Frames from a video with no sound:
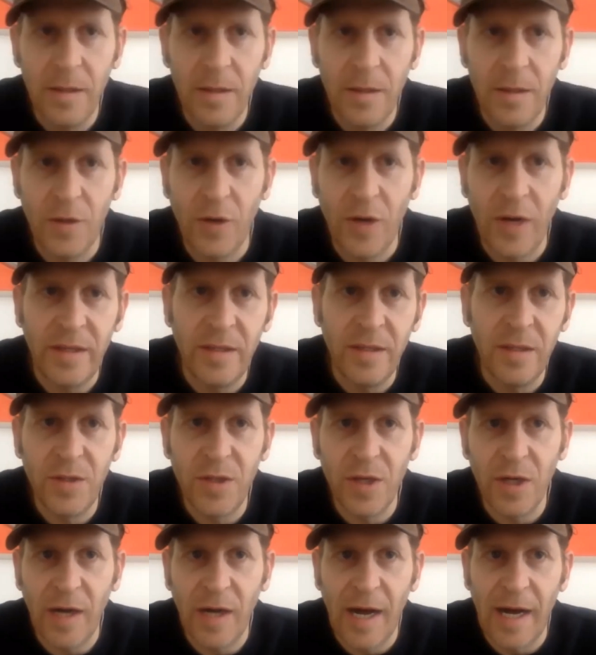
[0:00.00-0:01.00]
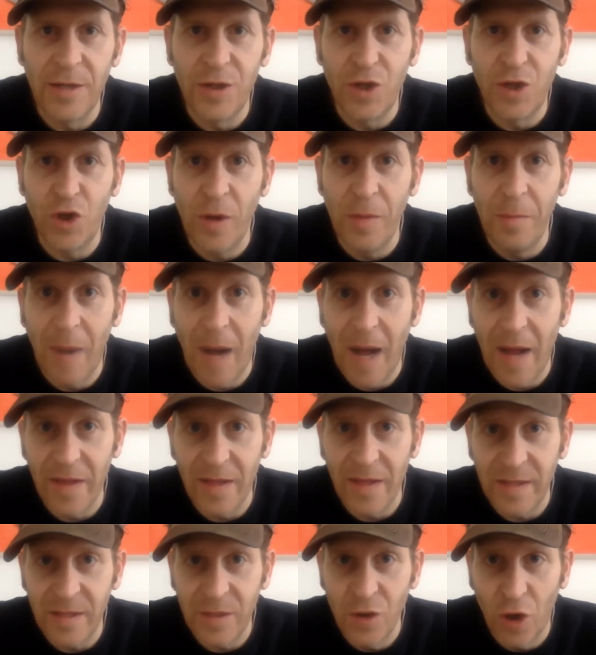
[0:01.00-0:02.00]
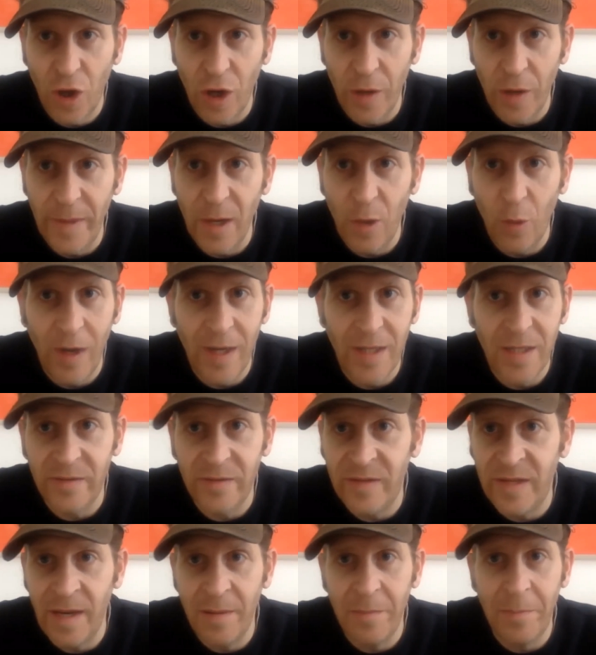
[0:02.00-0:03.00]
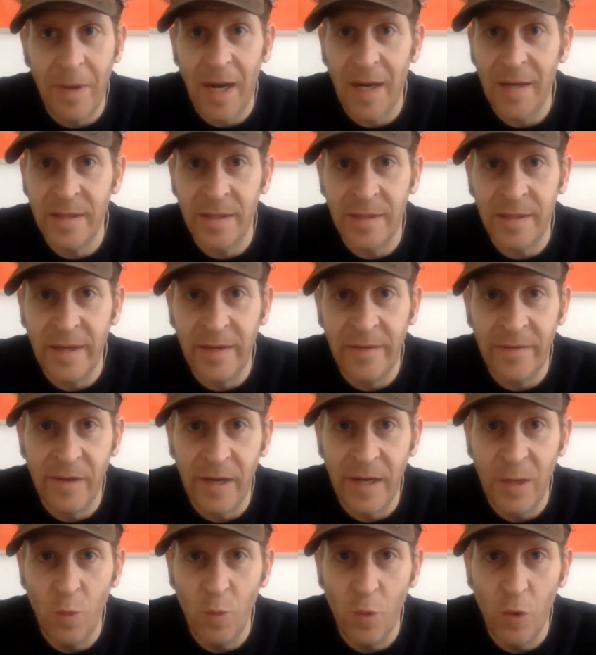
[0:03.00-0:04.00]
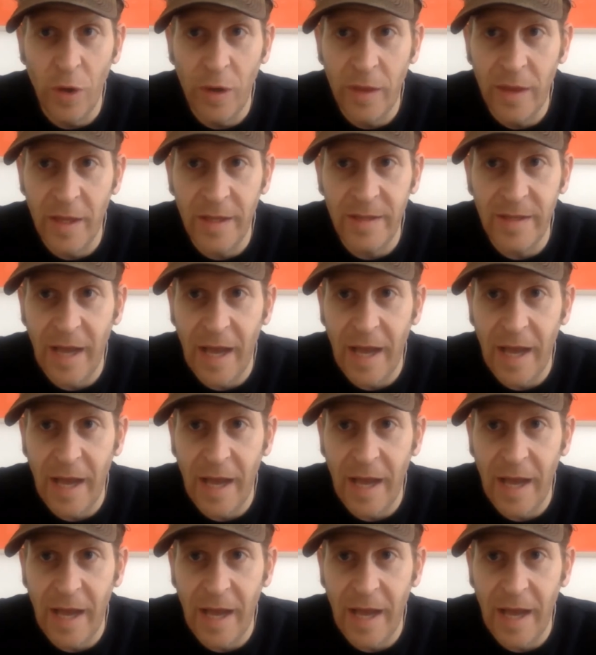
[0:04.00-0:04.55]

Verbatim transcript: Great. Yeah. So guys, you can buy this. It's not going to be a waste of 10 bucks. It's definitely worth it.